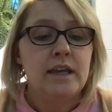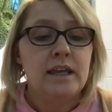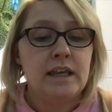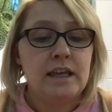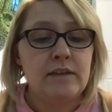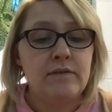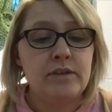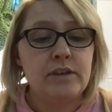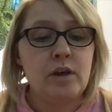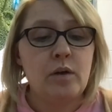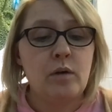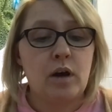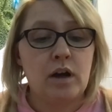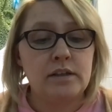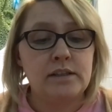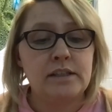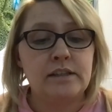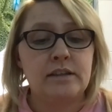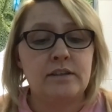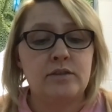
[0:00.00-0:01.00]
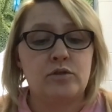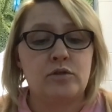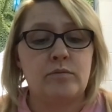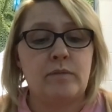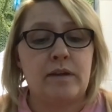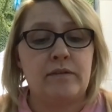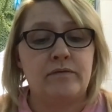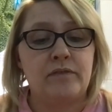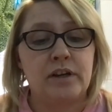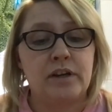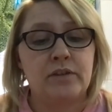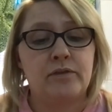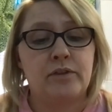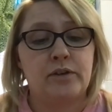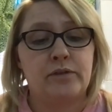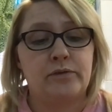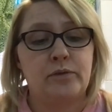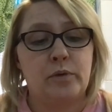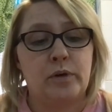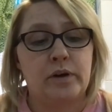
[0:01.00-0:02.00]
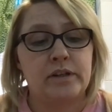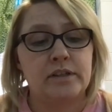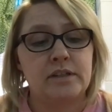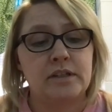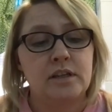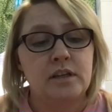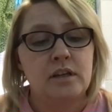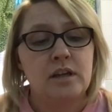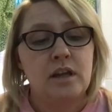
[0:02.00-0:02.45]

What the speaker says: even though Auntie Lystra made fun of her for it.